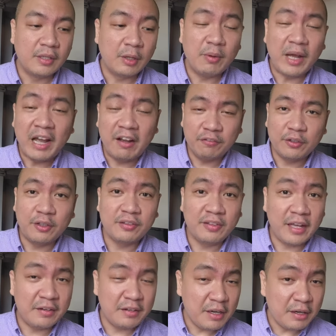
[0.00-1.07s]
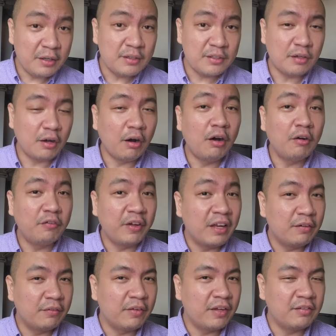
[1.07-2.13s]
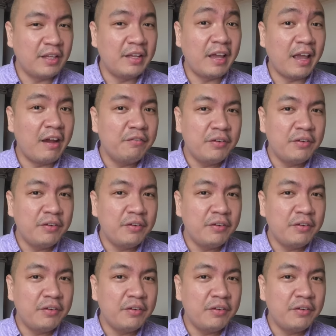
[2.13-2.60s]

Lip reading: Now after 10 years of investing